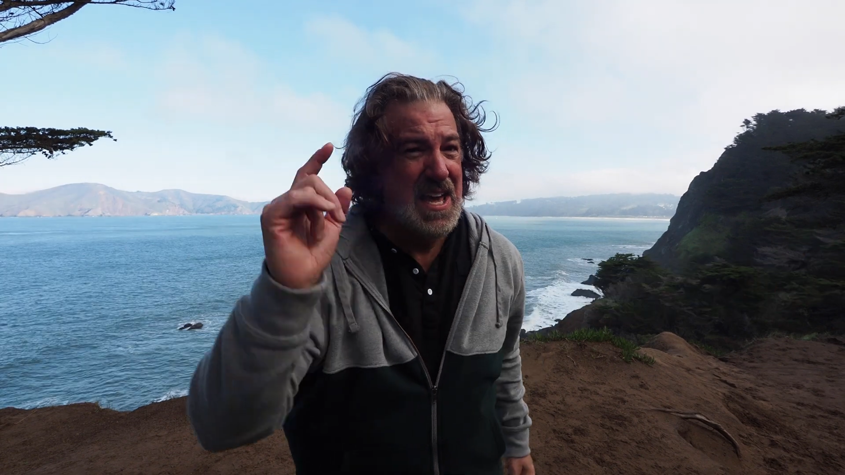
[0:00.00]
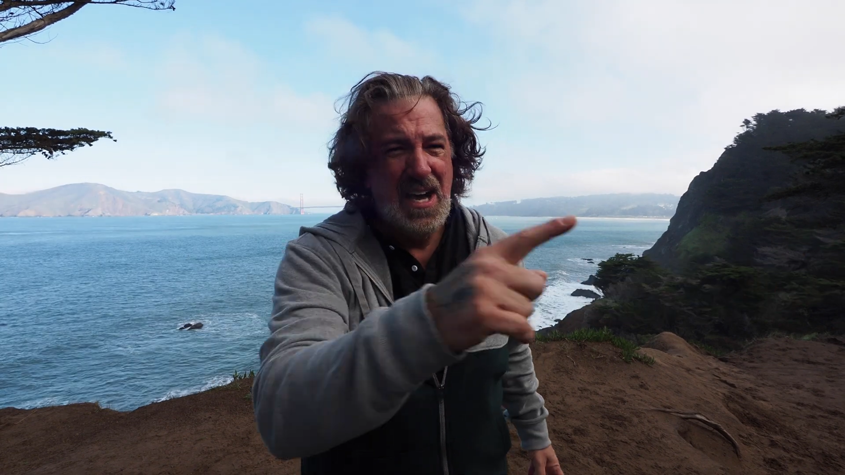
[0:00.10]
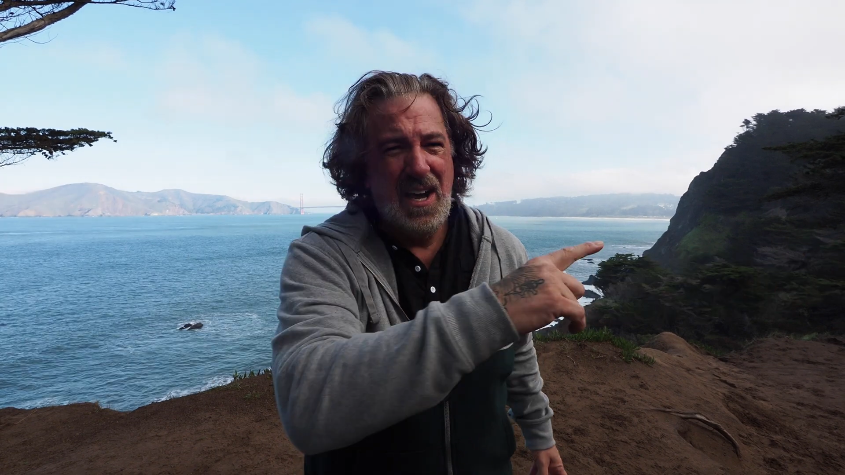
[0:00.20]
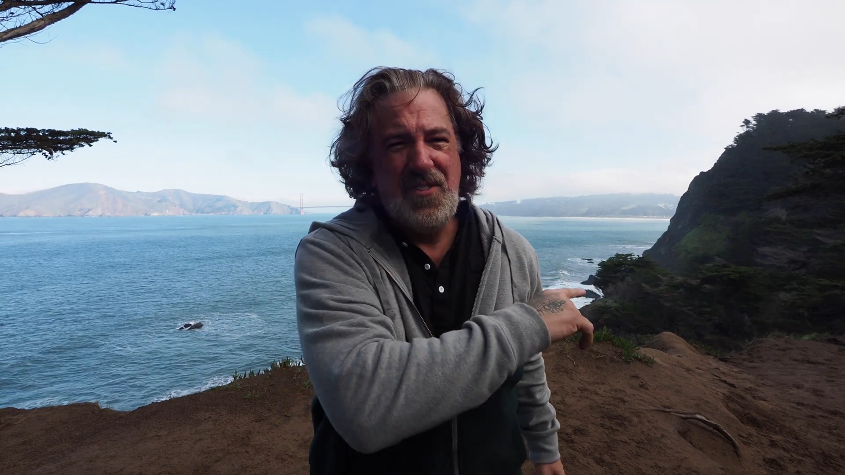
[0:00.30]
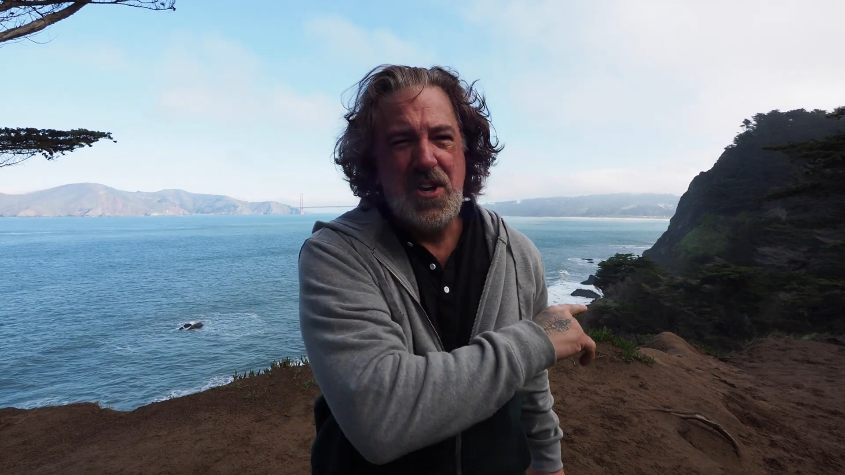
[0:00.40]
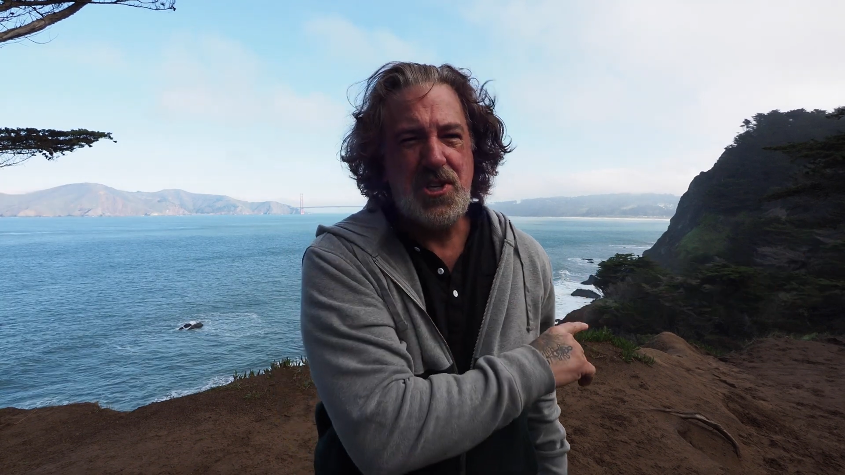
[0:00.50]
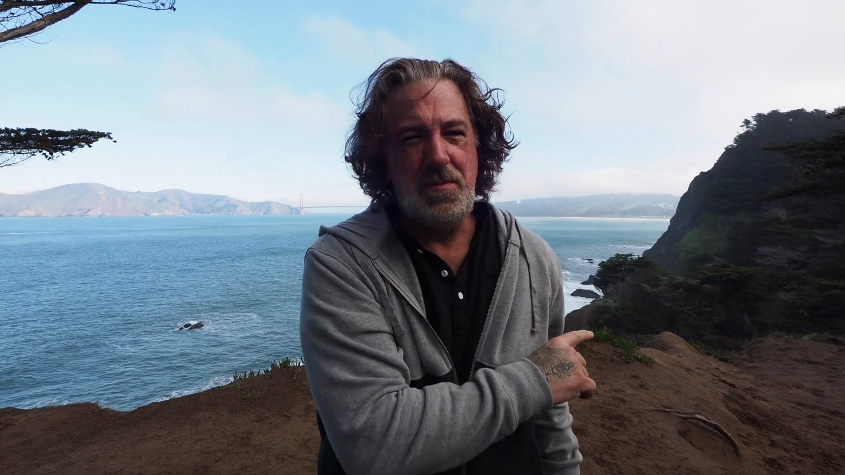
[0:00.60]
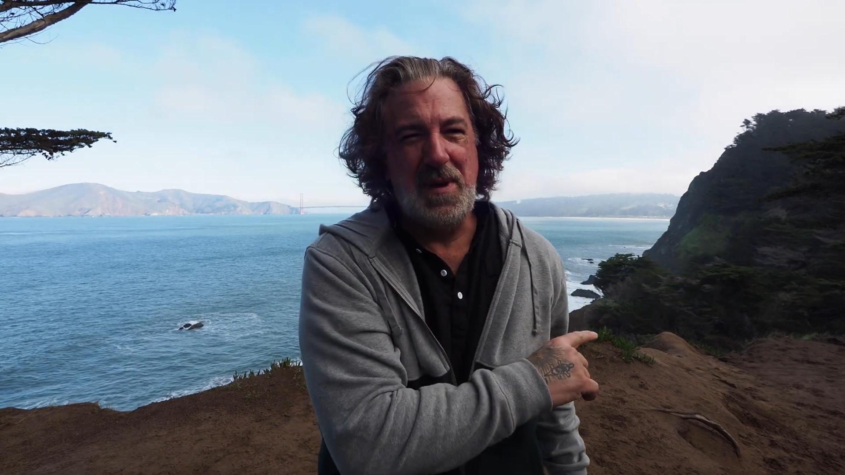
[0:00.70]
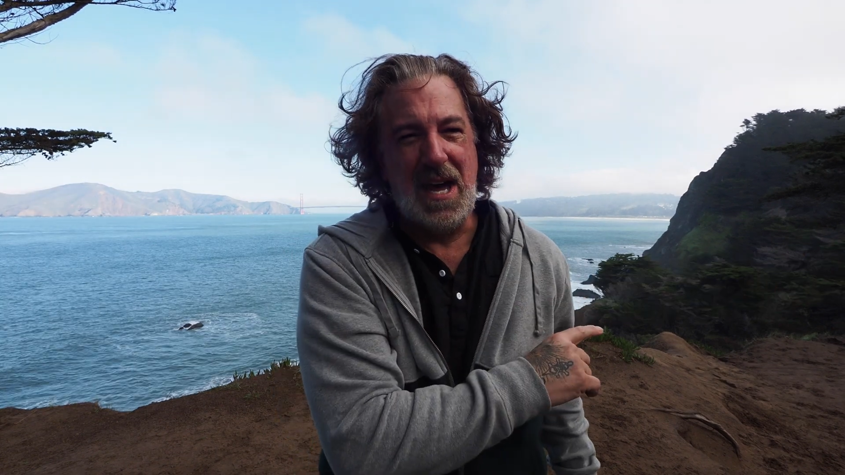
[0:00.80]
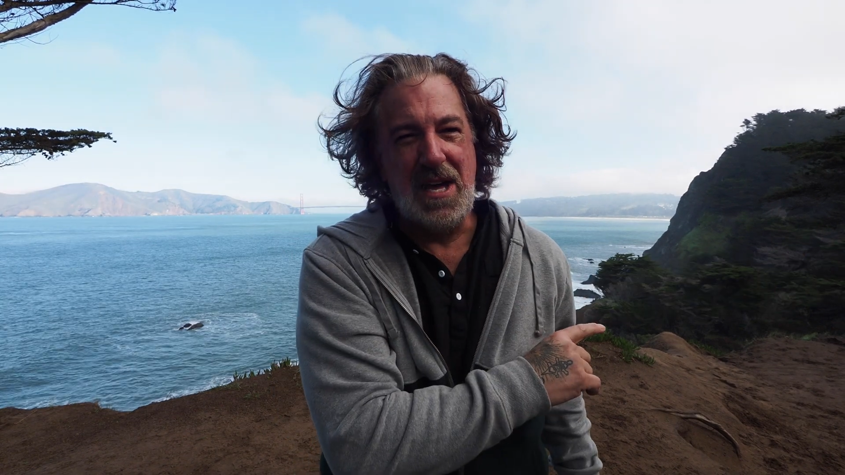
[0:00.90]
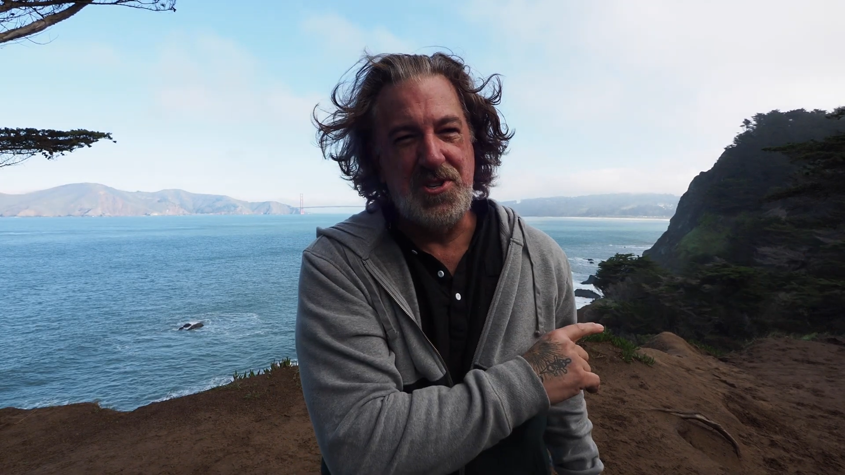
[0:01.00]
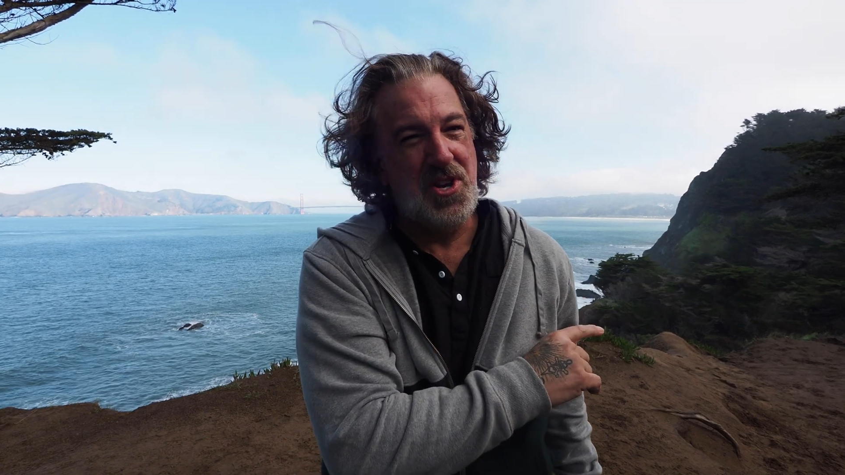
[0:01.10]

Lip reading: officially begins.